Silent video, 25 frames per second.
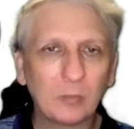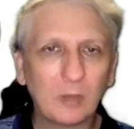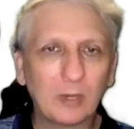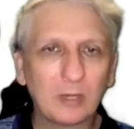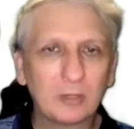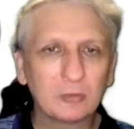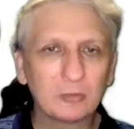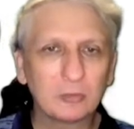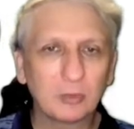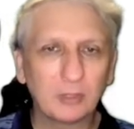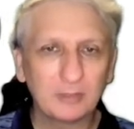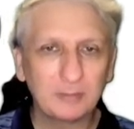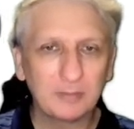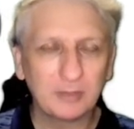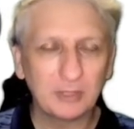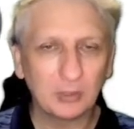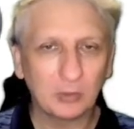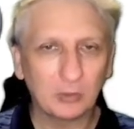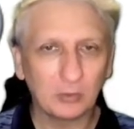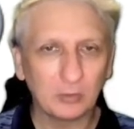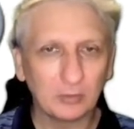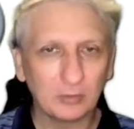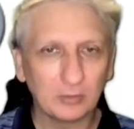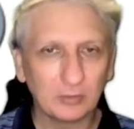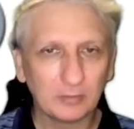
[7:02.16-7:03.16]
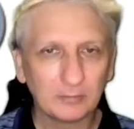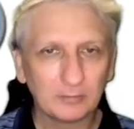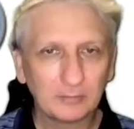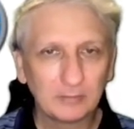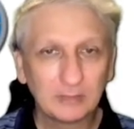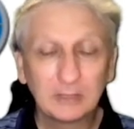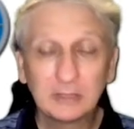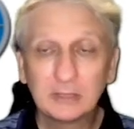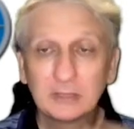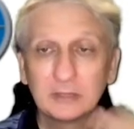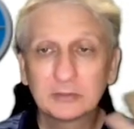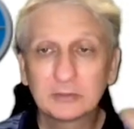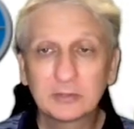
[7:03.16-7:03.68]
and truly beyond.
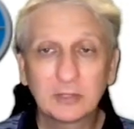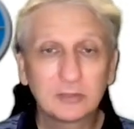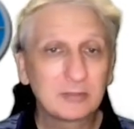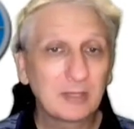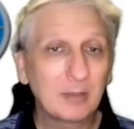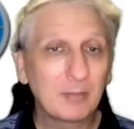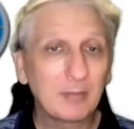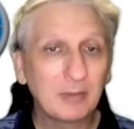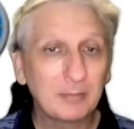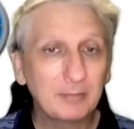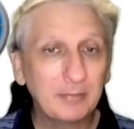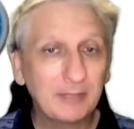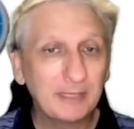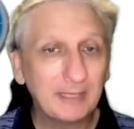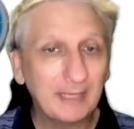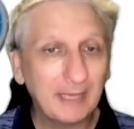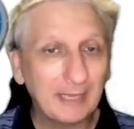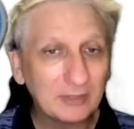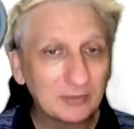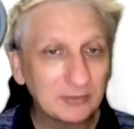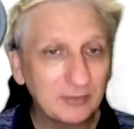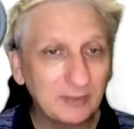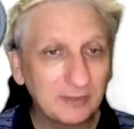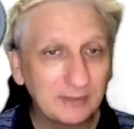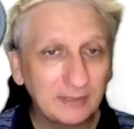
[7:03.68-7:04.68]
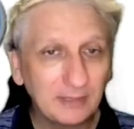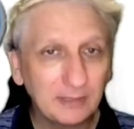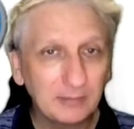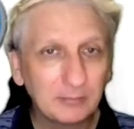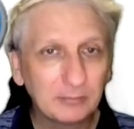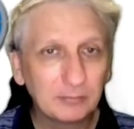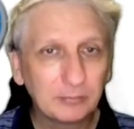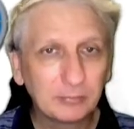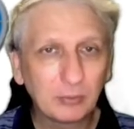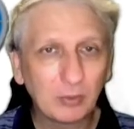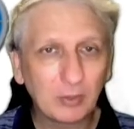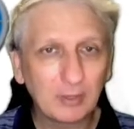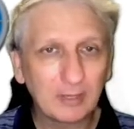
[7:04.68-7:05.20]
So some of the big X thinking
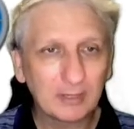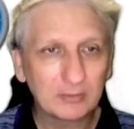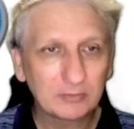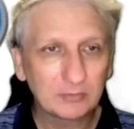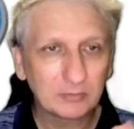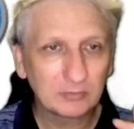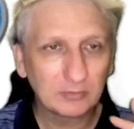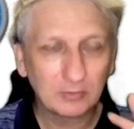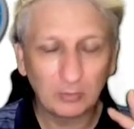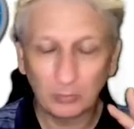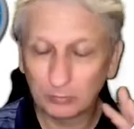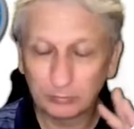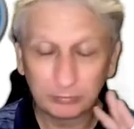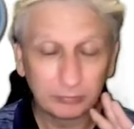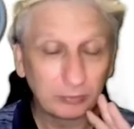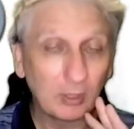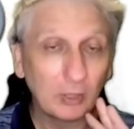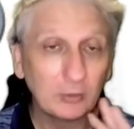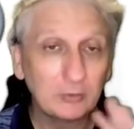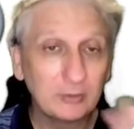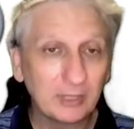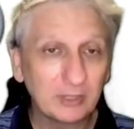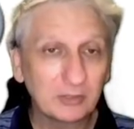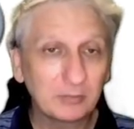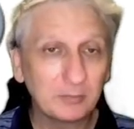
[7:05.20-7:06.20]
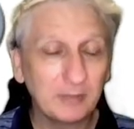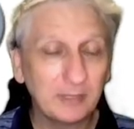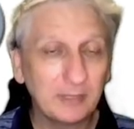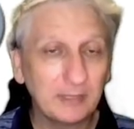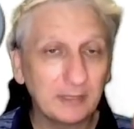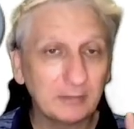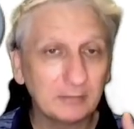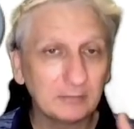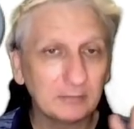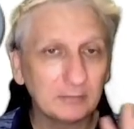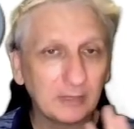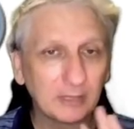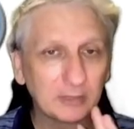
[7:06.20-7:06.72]
products or projects
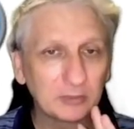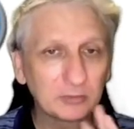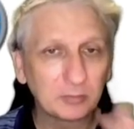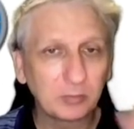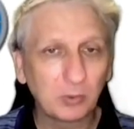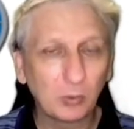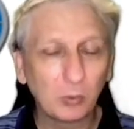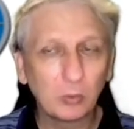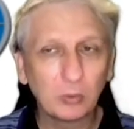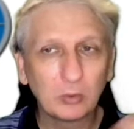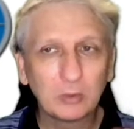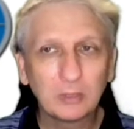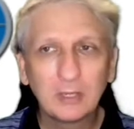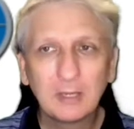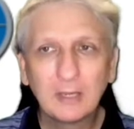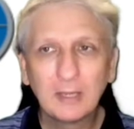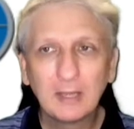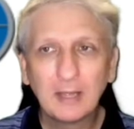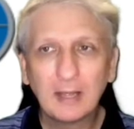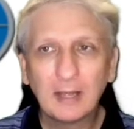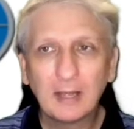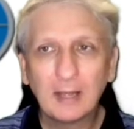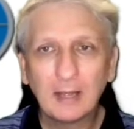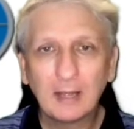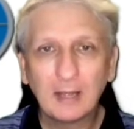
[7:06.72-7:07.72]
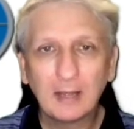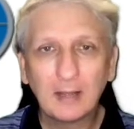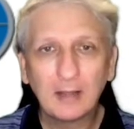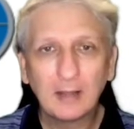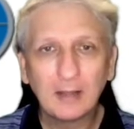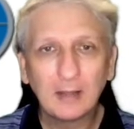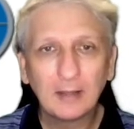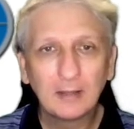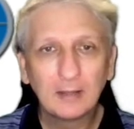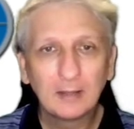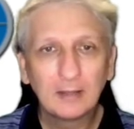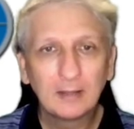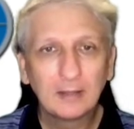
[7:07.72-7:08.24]
being explored are
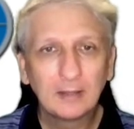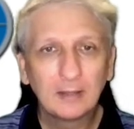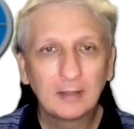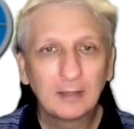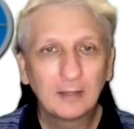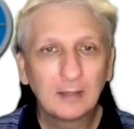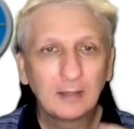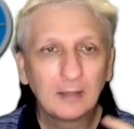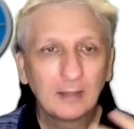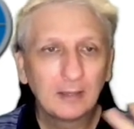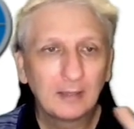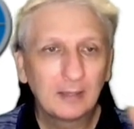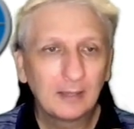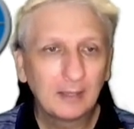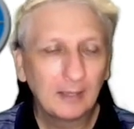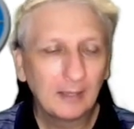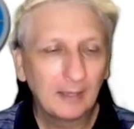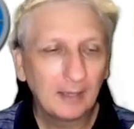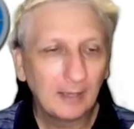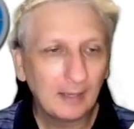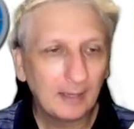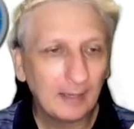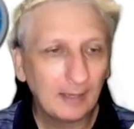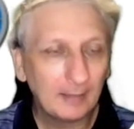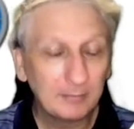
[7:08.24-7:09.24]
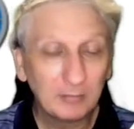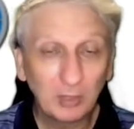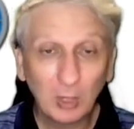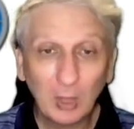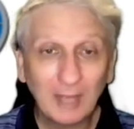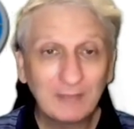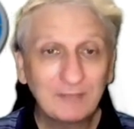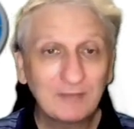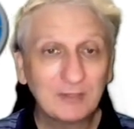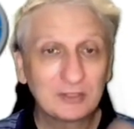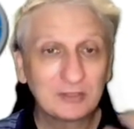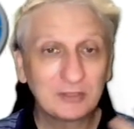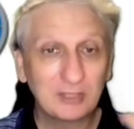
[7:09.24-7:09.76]
um, life
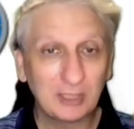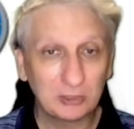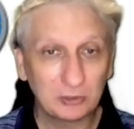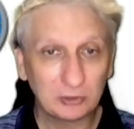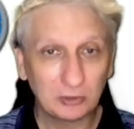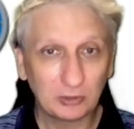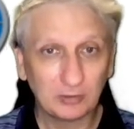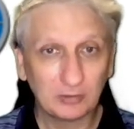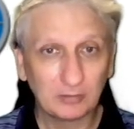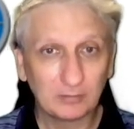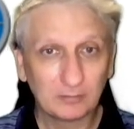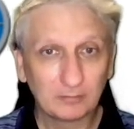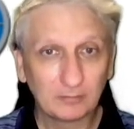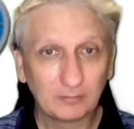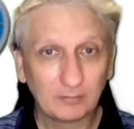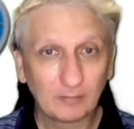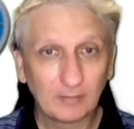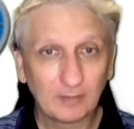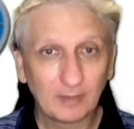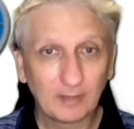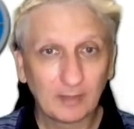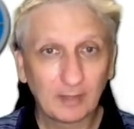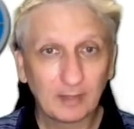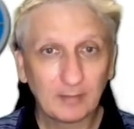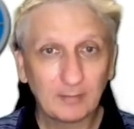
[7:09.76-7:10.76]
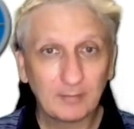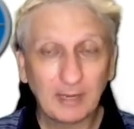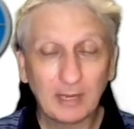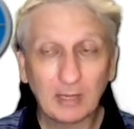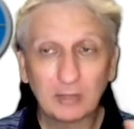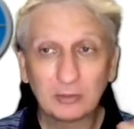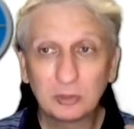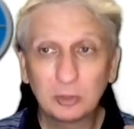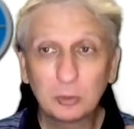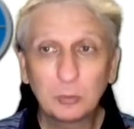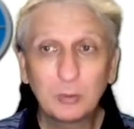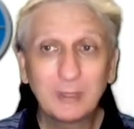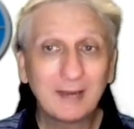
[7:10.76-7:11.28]
extension. About
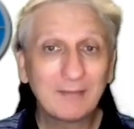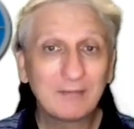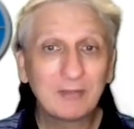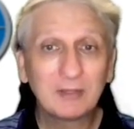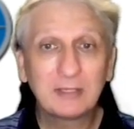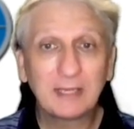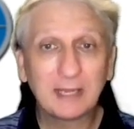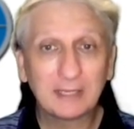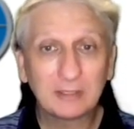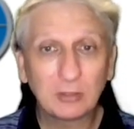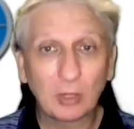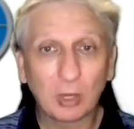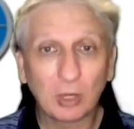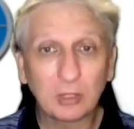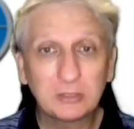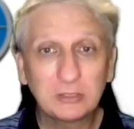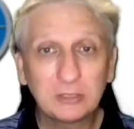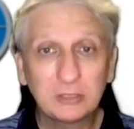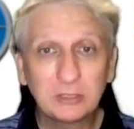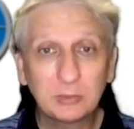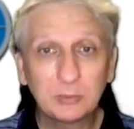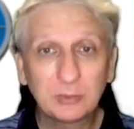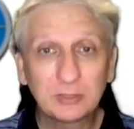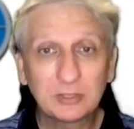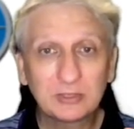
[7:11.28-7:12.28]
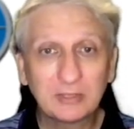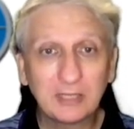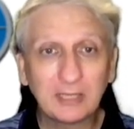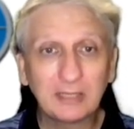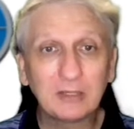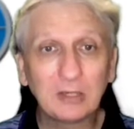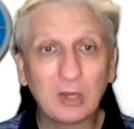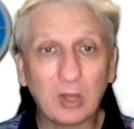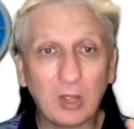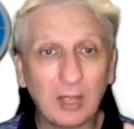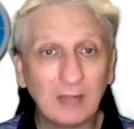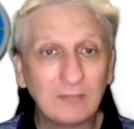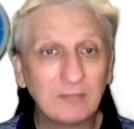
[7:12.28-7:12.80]
do we have the technology to extend
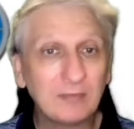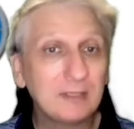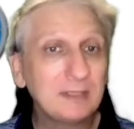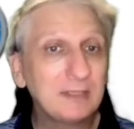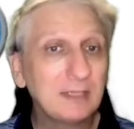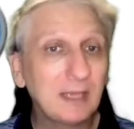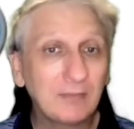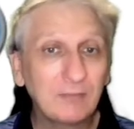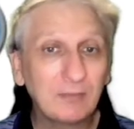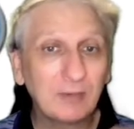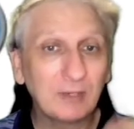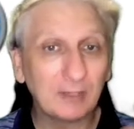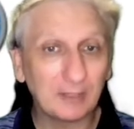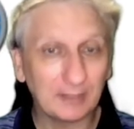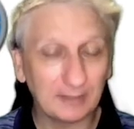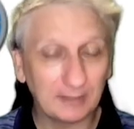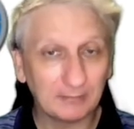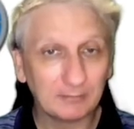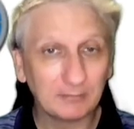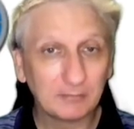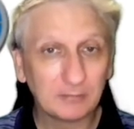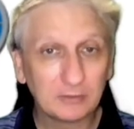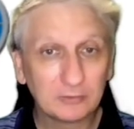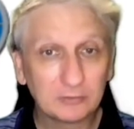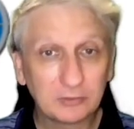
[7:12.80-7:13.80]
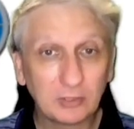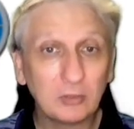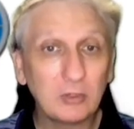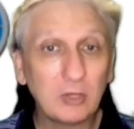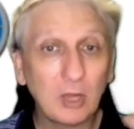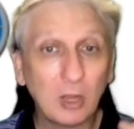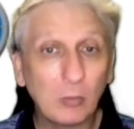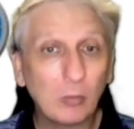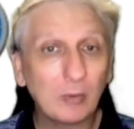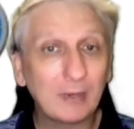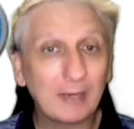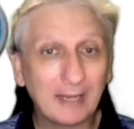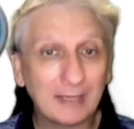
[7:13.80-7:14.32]
life indefinitely so no
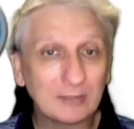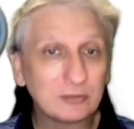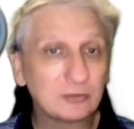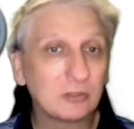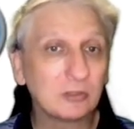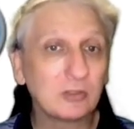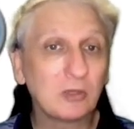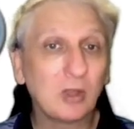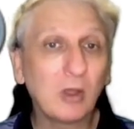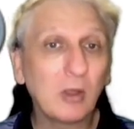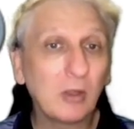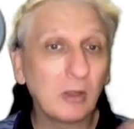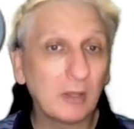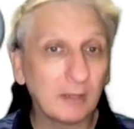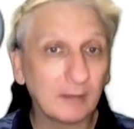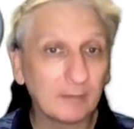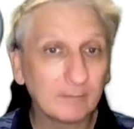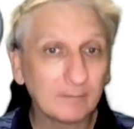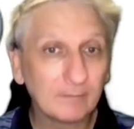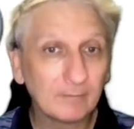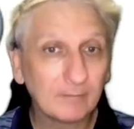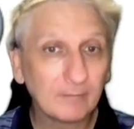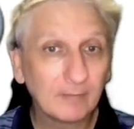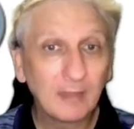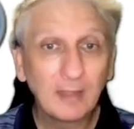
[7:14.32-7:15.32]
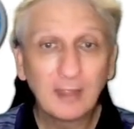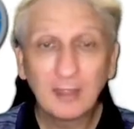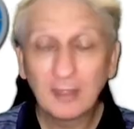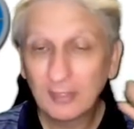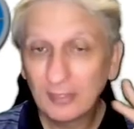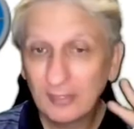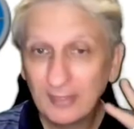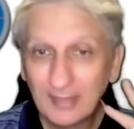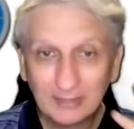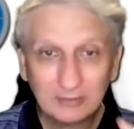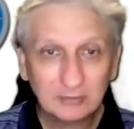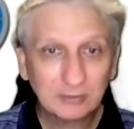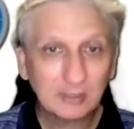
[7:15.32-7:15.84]
one has to die?
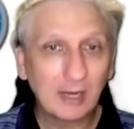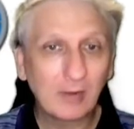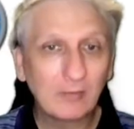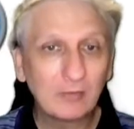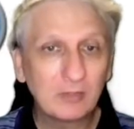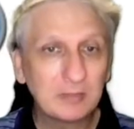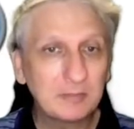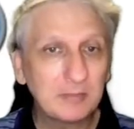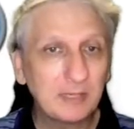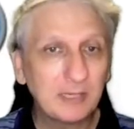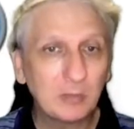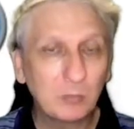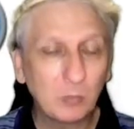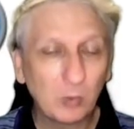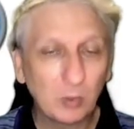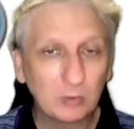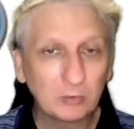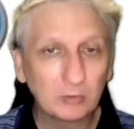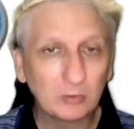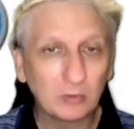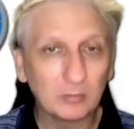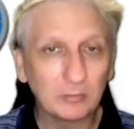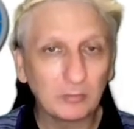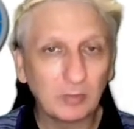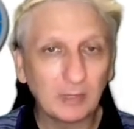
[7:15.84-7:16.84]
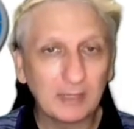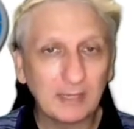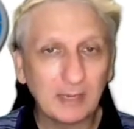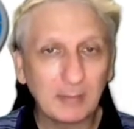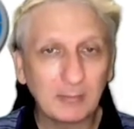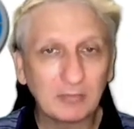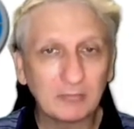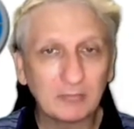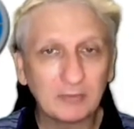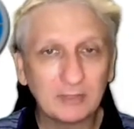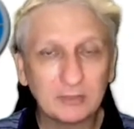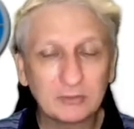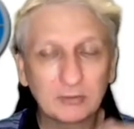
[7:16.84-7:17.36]
That's currently being worked on by a number
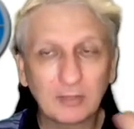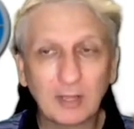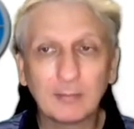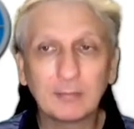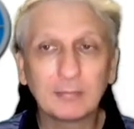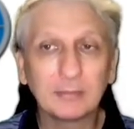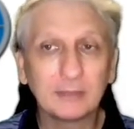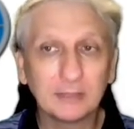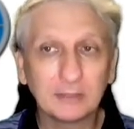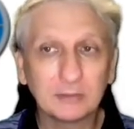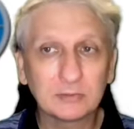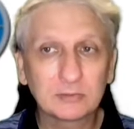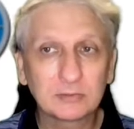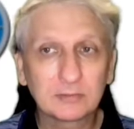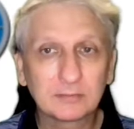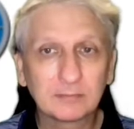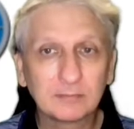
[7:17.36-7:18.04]
of these companies.